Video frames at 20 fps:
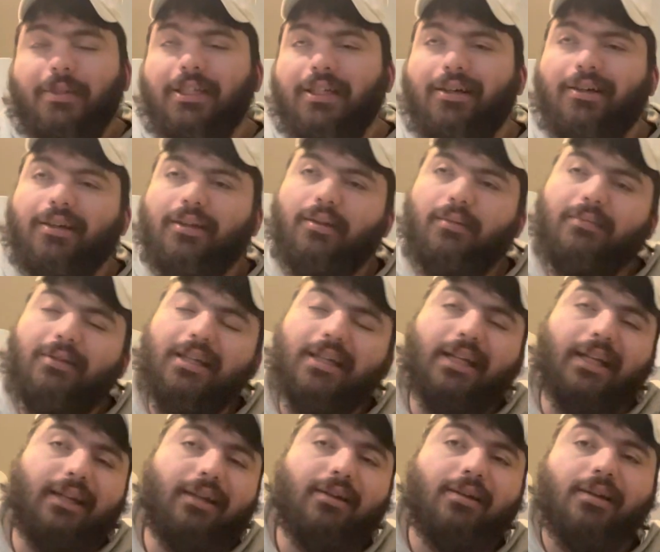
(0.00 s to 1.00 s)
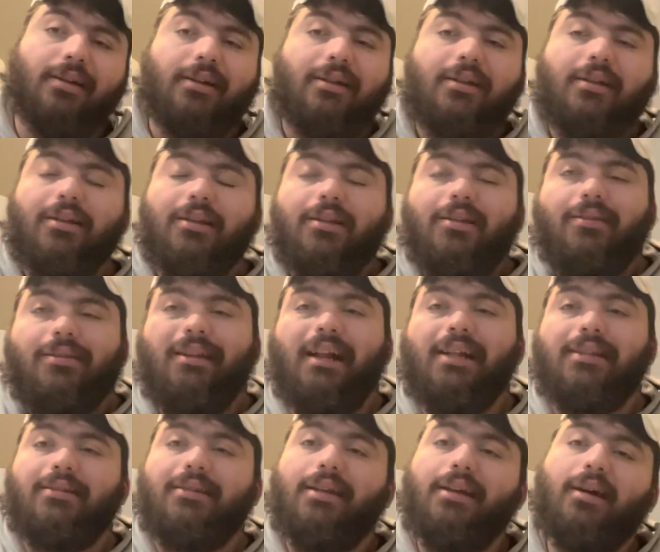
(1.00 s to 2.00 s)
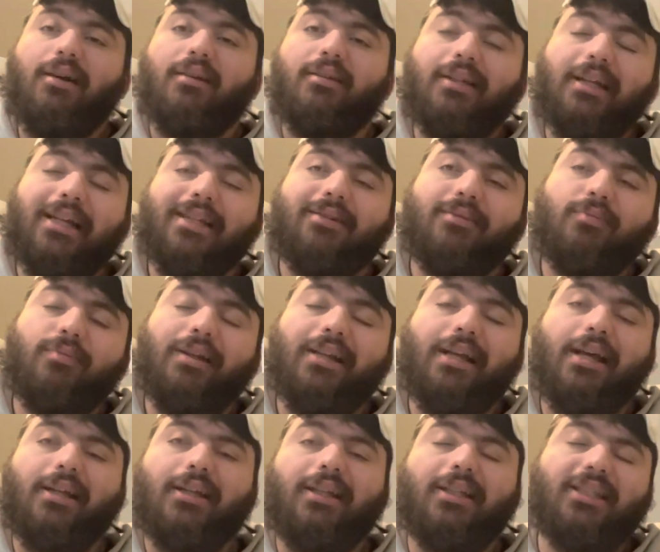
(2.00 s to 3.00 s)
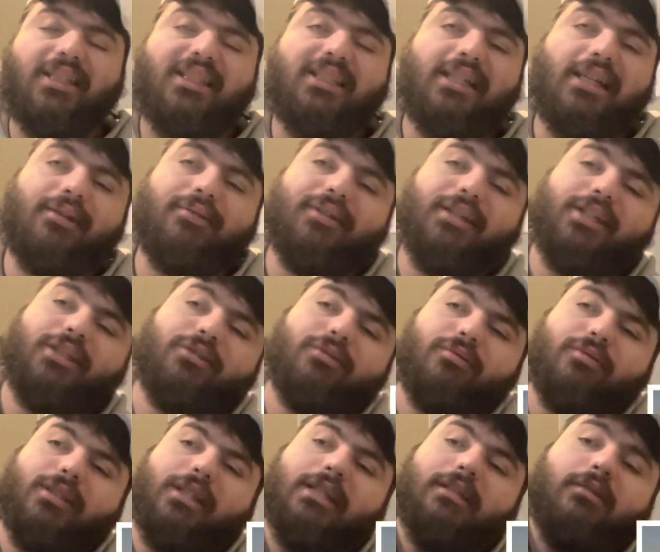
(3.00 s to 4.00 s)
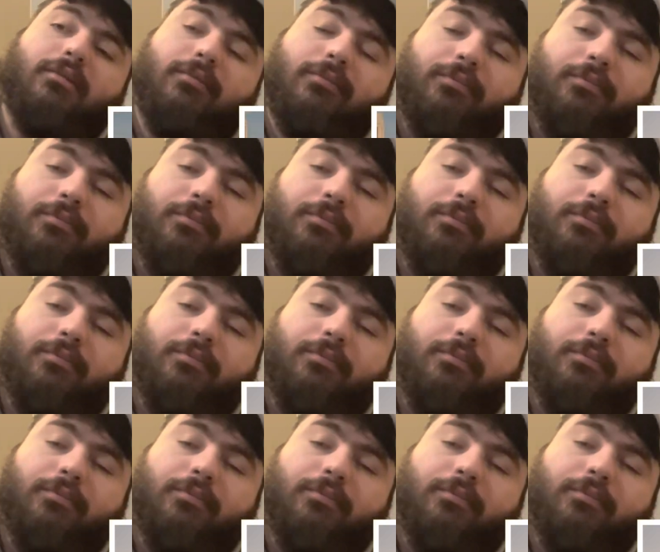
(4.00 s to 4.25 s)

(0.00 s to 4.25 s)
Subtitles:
younger than me, and That's how like the generational thing.